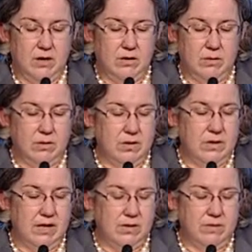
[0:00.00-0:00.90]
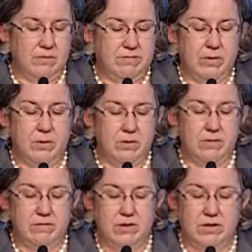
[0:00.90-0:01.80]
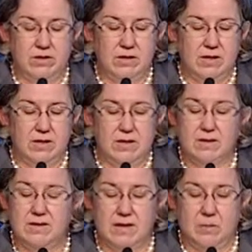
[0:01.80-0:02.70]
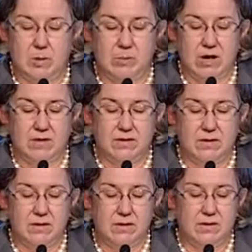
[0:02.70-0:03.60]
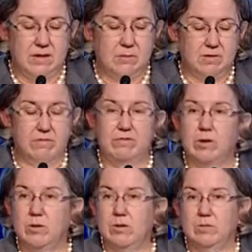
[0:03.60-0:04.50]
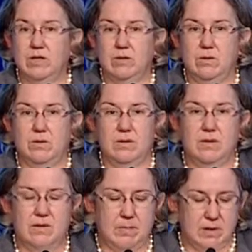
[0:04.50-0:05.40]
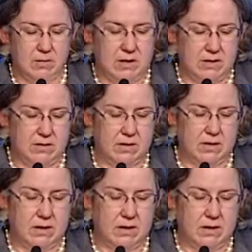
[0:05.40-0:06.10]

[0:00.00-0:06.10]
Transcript: to look into further efficiency in the settlement processes that would further reduce systemic risk.